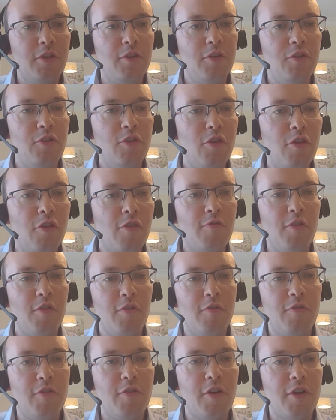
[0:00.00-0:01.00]

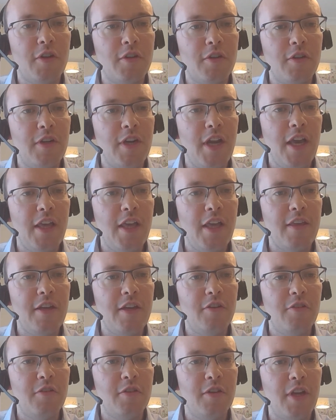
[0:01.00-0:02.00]
useful for net
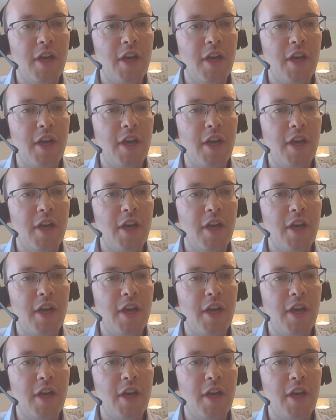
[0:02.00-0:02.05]
zero,